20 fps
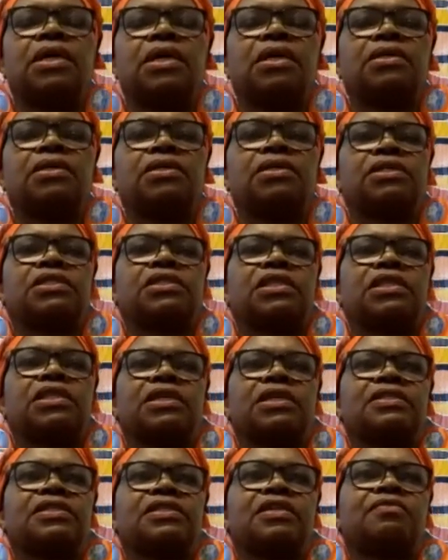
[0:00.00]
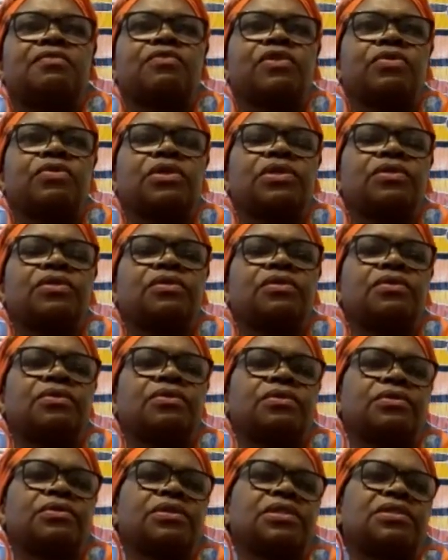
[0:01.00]
it's like someone, when you
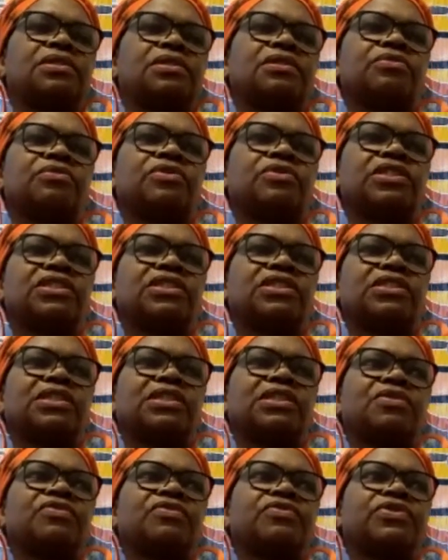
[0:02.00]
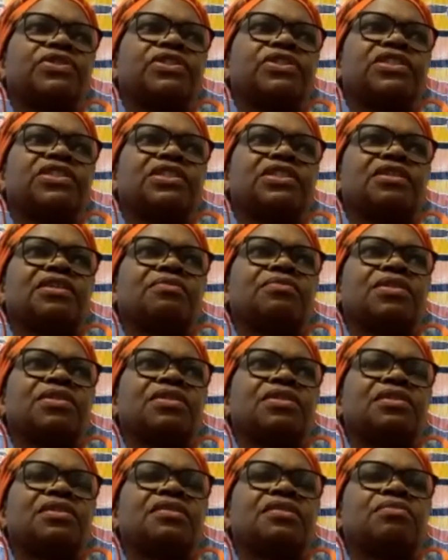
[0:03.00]
go, you said, I'm coming for checkup, they
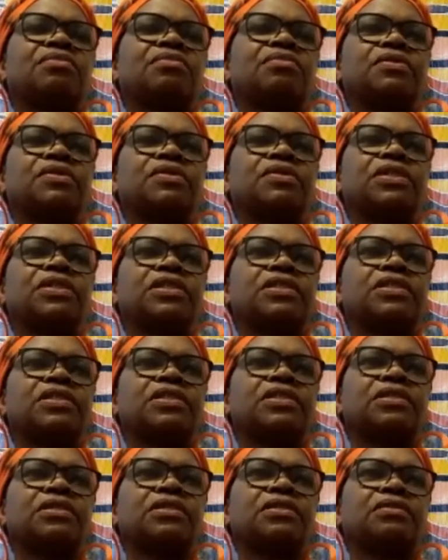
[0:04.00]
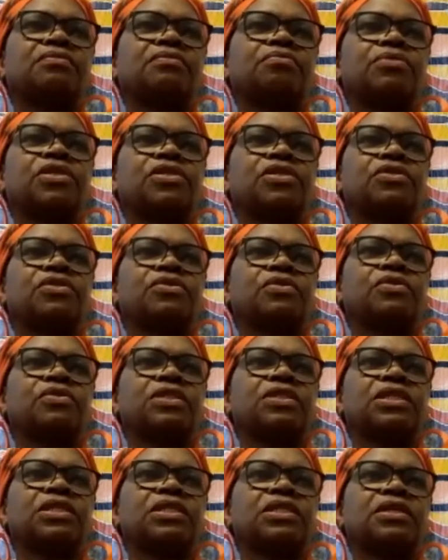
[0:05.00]
think maybe just
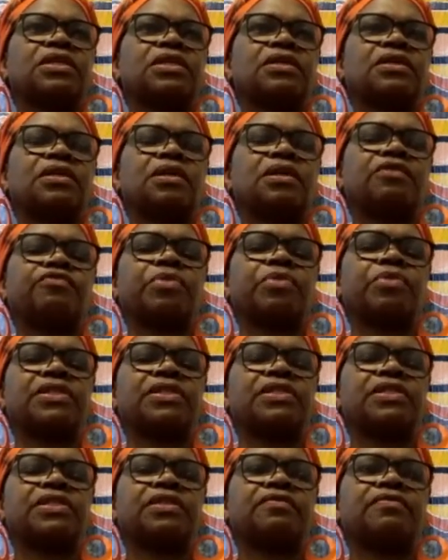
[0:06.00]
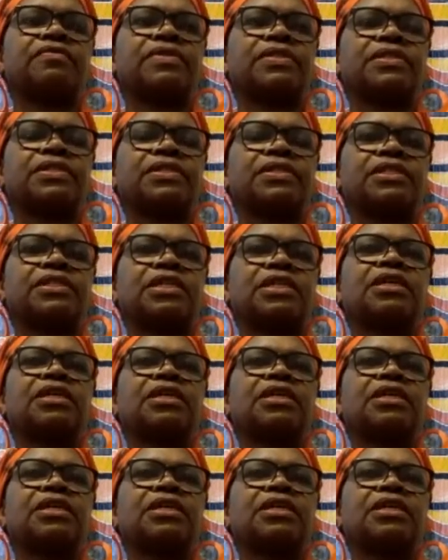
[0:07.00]
misusing the government services.